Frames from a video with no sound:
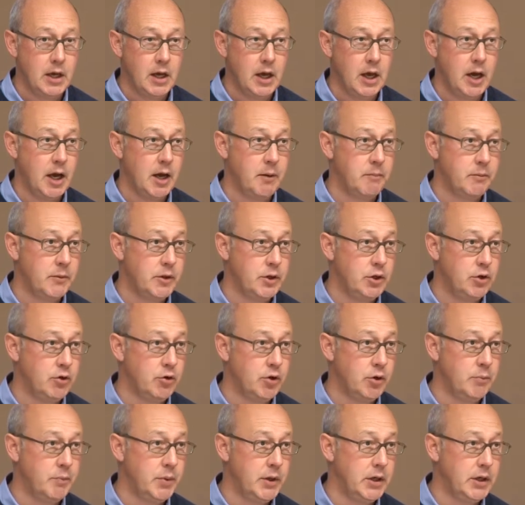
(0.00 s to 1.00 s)
Um, the
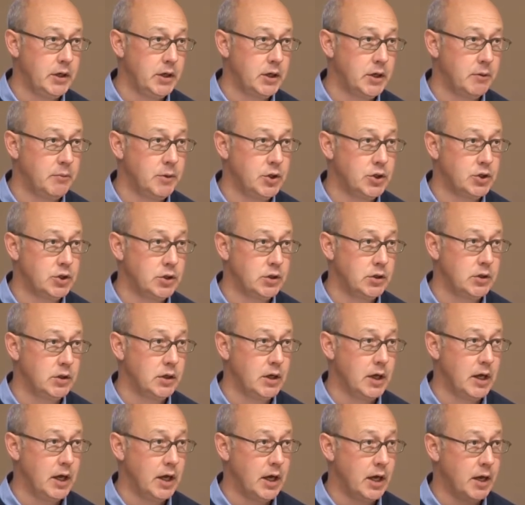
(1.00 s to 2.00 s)
European
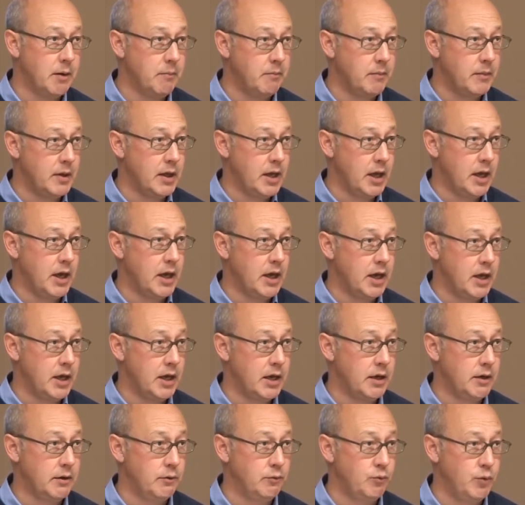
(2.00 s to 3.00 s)
Commission, um,
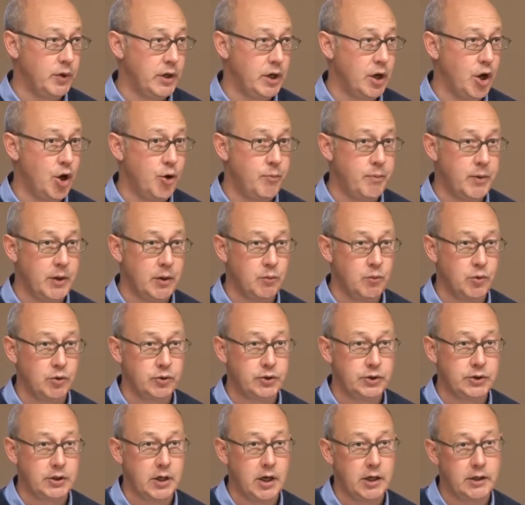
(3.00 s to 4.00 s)
uh, we're hoping will
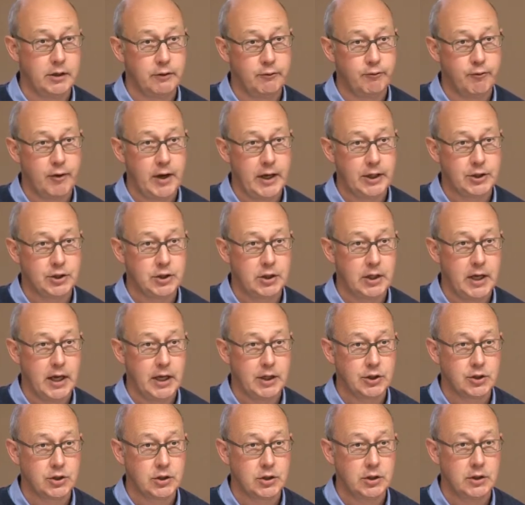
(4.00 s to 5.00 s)
start infraction
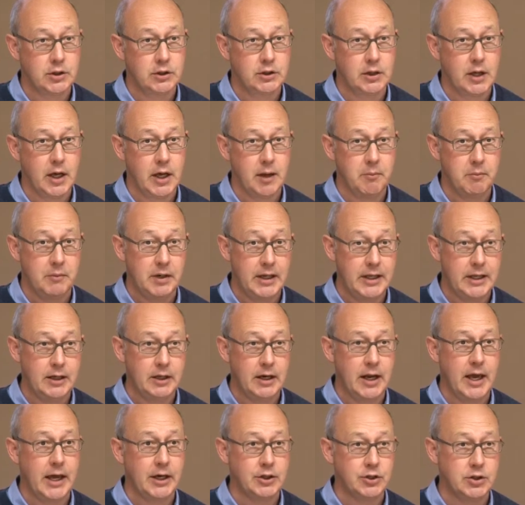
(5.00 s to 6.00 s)
action, um,
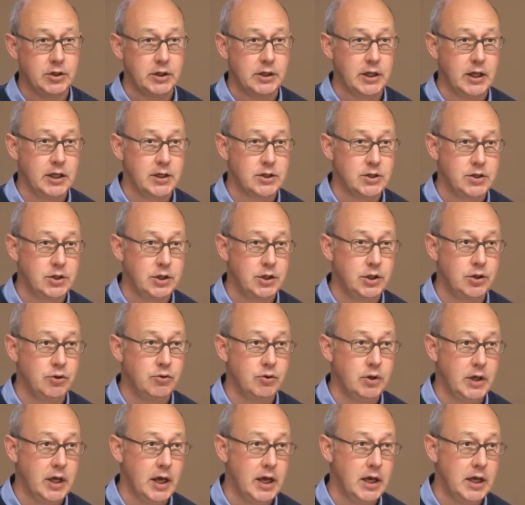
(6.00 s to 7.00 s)
legal action against the
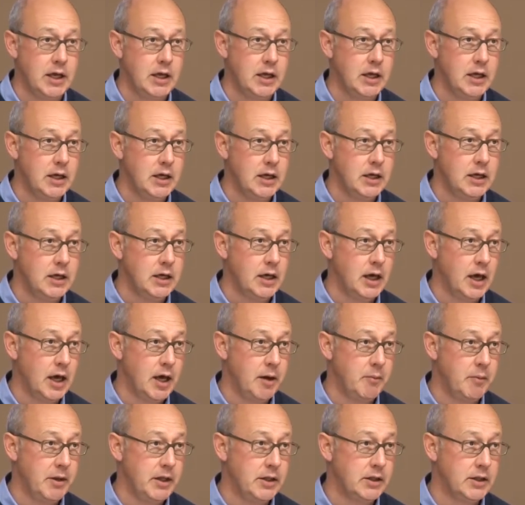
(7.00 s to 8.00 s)
UK
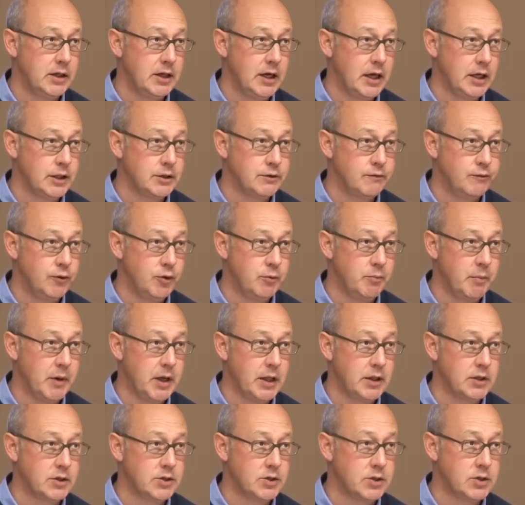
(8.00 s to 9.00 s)
um, in the next few
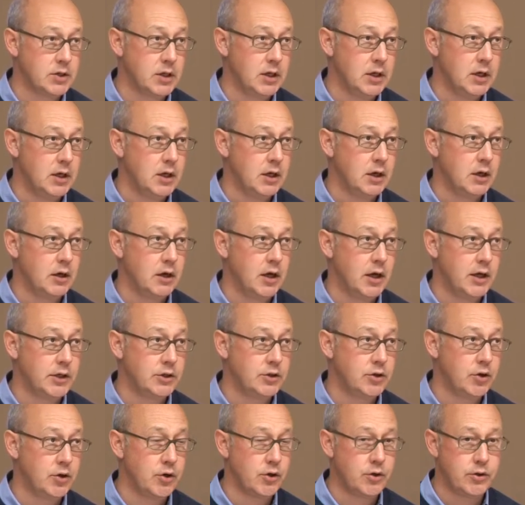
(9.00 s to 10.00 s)
months.
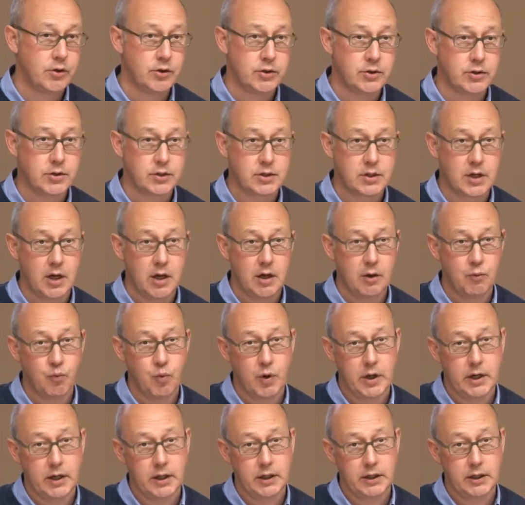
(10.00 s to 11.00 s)
Client Earth has uh,
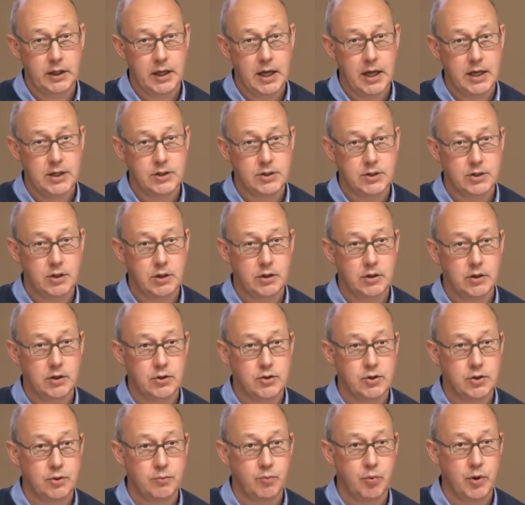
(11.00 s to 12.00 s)
won a case at the
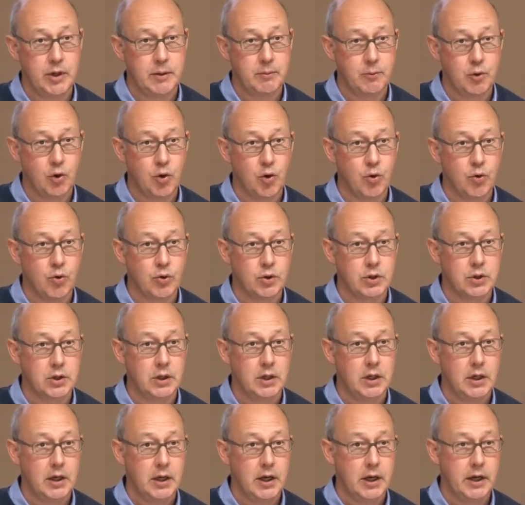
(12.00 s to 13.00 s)
Supreme Court,
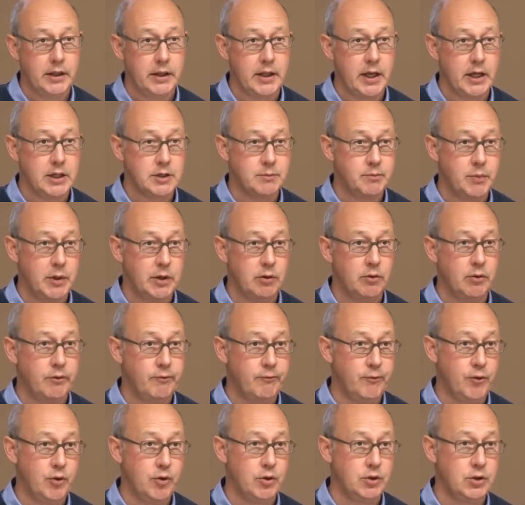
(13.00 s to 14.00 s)
and that's been
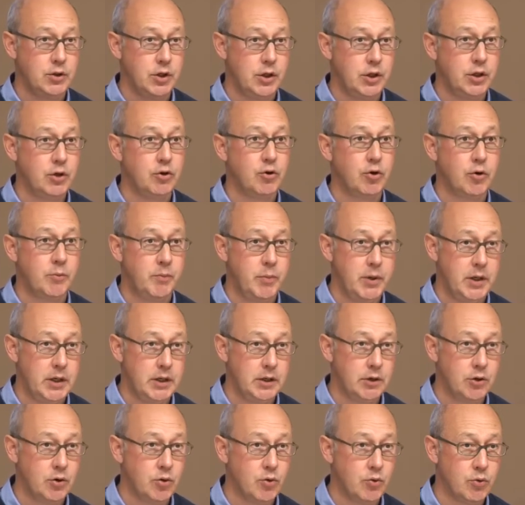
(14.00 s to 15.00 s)
referred to the
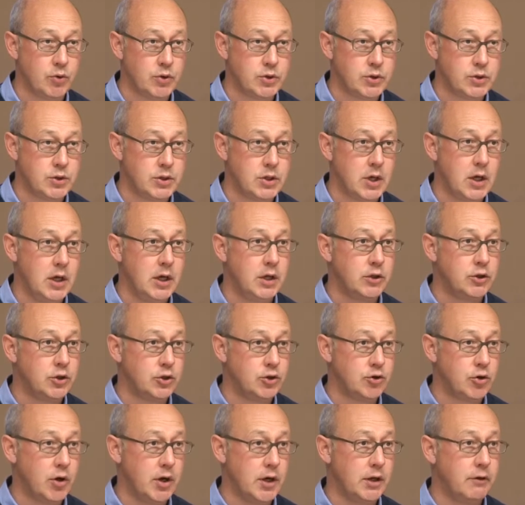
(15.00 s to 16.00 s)
European courts to
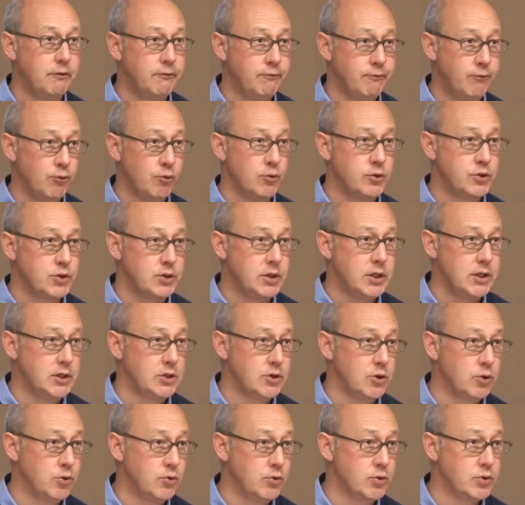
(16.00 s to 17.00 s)
try and enforce these
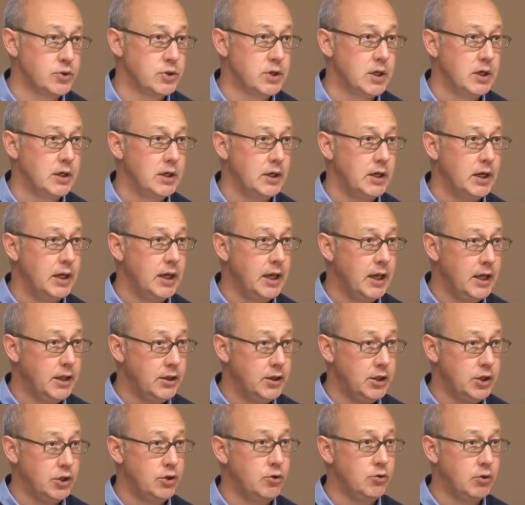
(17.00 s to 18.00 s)
laws in
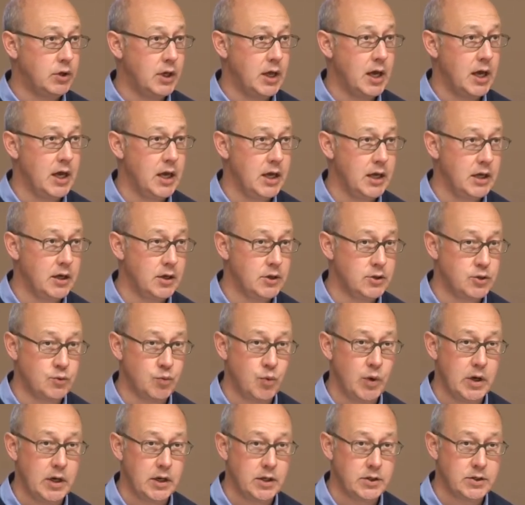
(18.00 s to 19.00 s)
the UK as
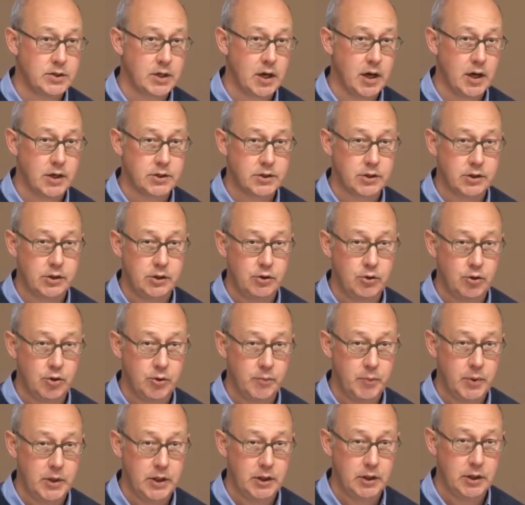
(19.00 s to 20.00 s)
well as ask the
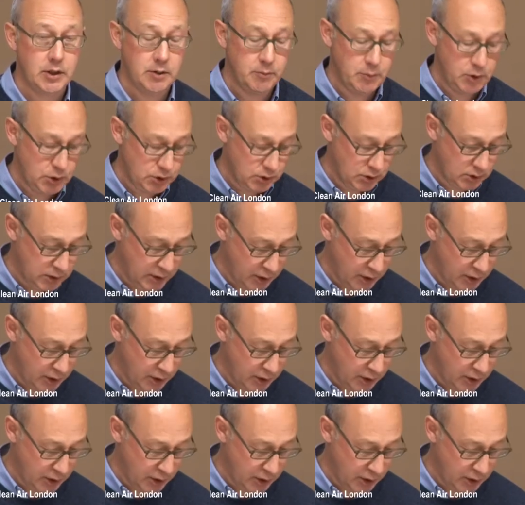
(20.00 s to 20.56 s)
European Commission